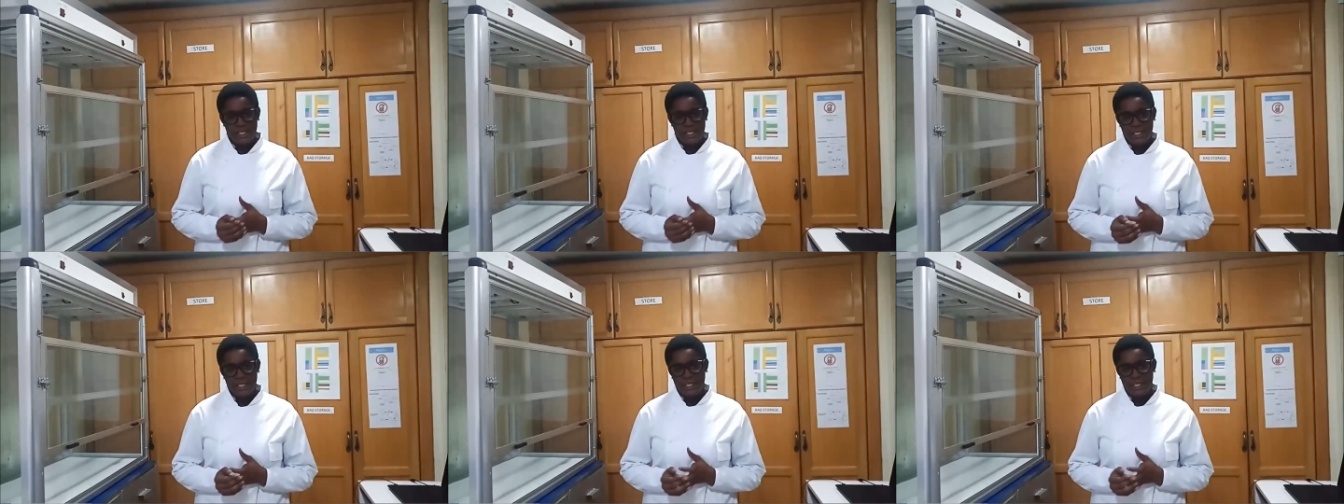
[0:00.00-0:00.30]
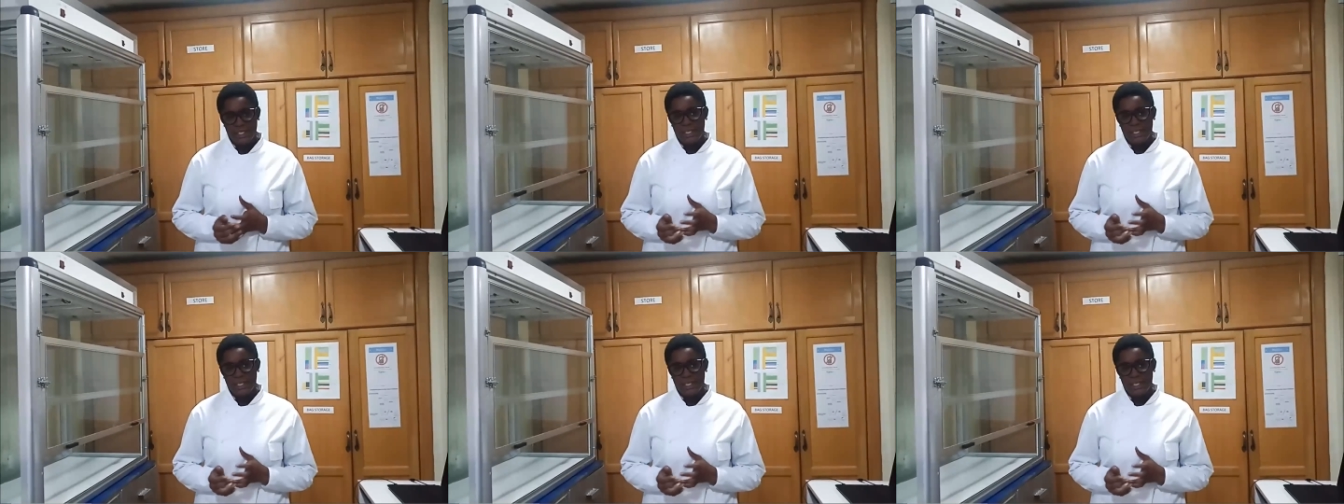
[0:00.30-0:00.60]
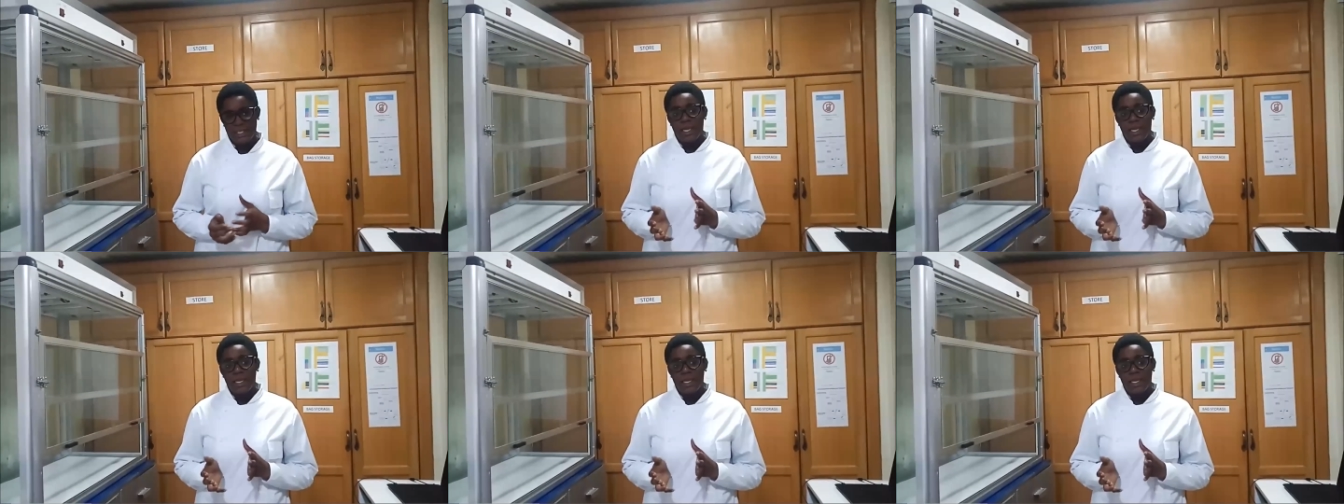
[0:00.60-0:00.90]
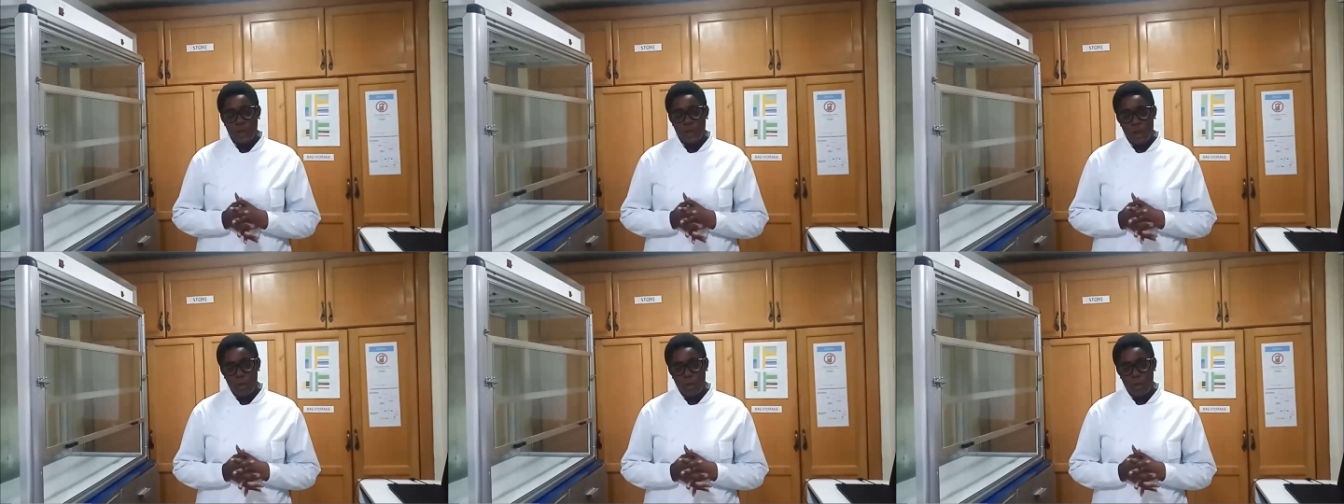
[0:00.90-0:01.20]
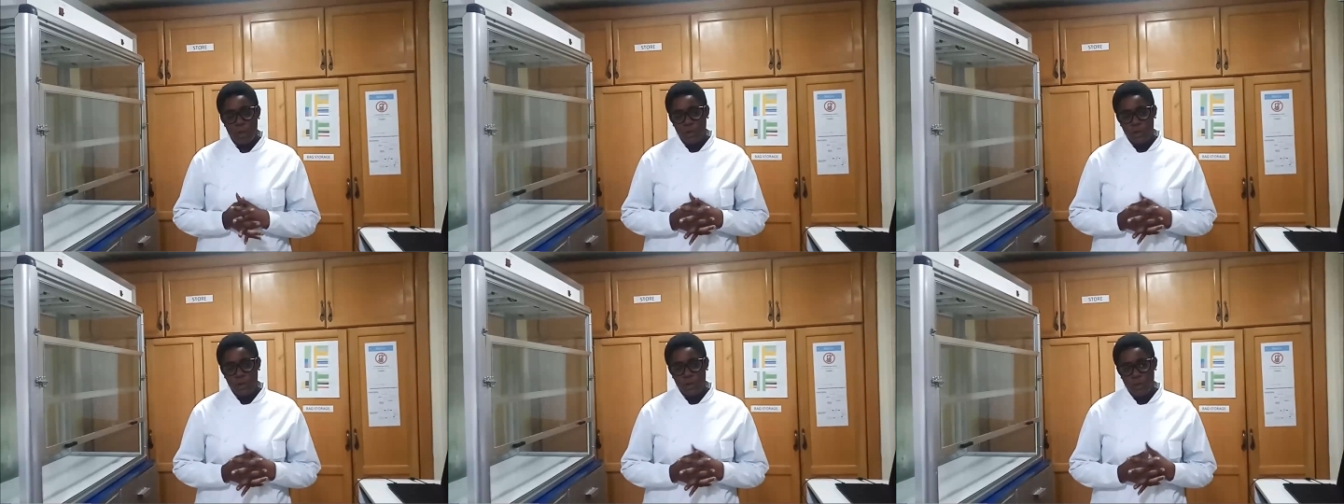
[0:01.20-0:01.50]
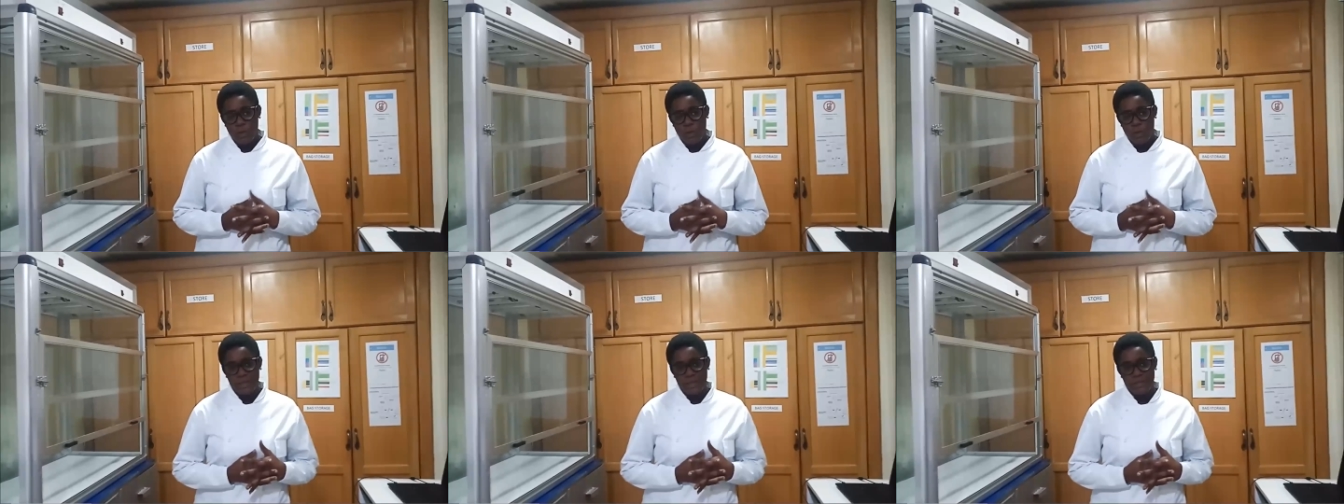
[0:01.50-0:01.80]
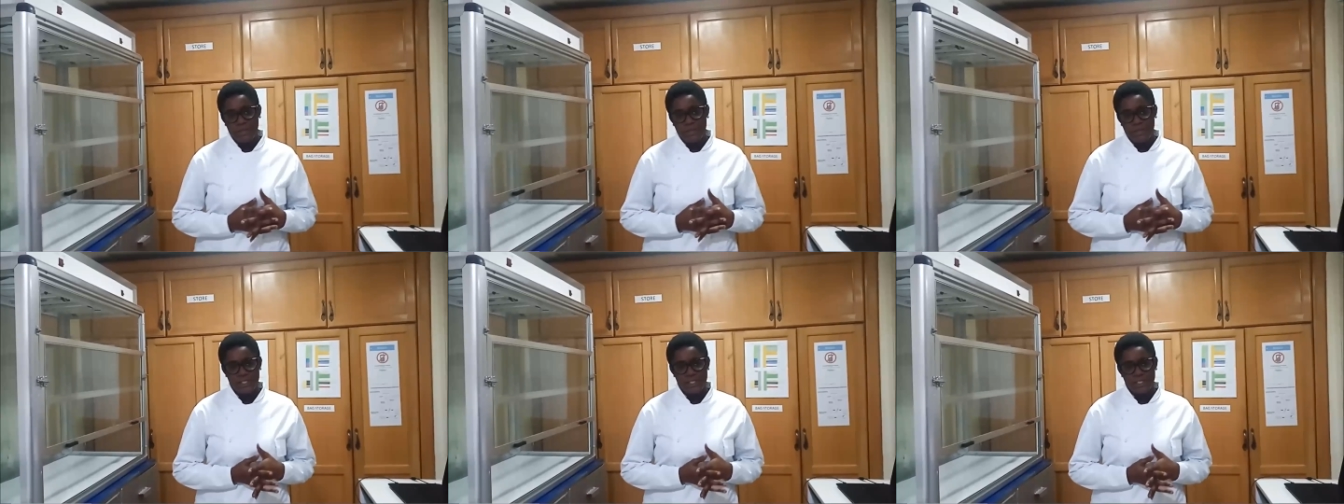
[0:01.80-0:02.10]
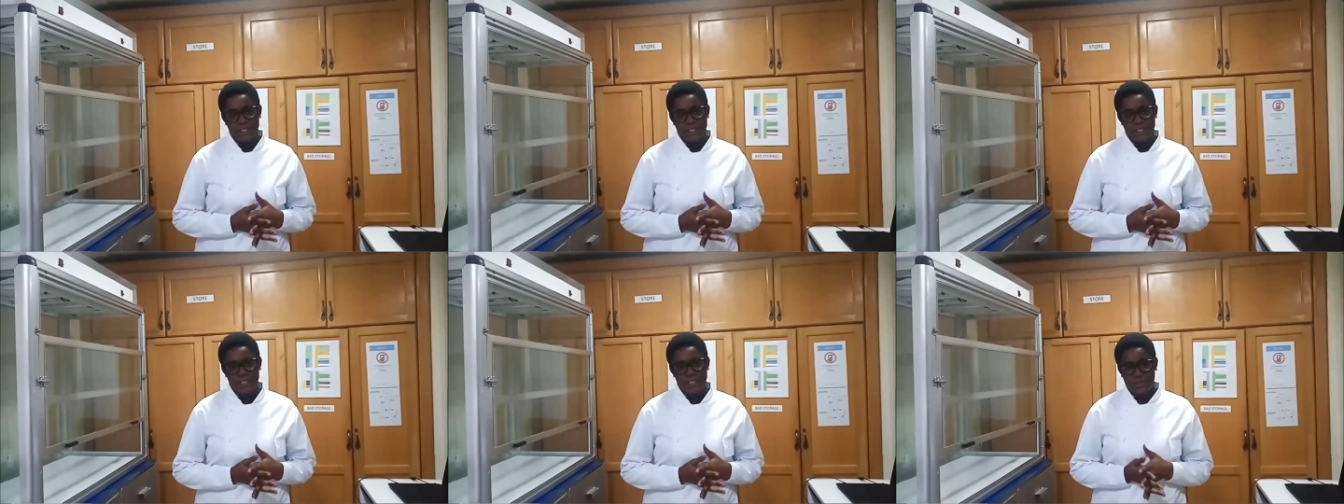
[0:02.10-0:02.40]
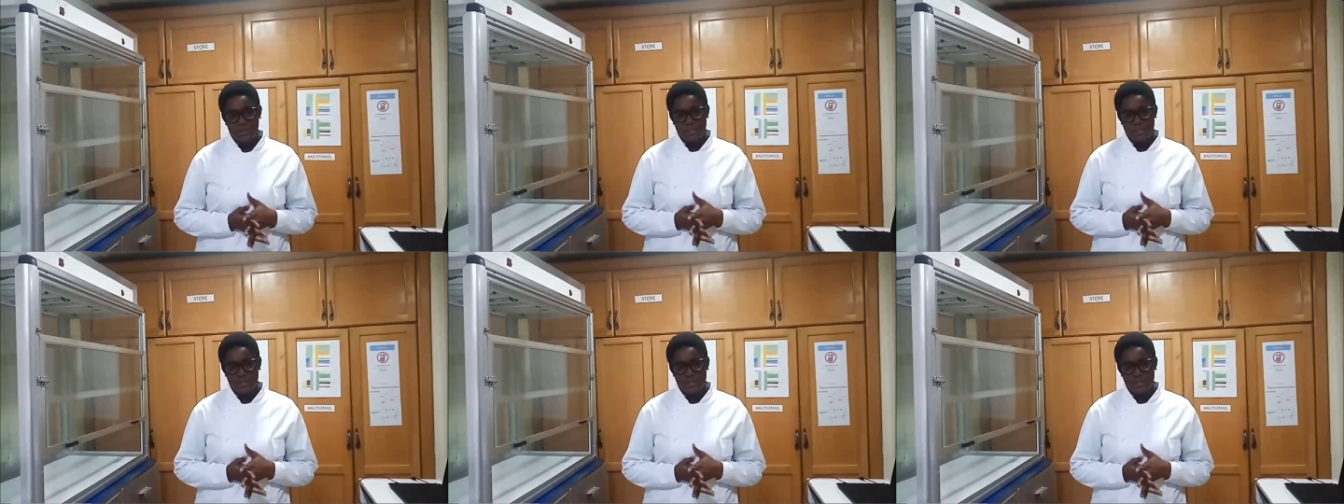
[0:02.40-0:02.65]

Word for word: a graduate of Ken University,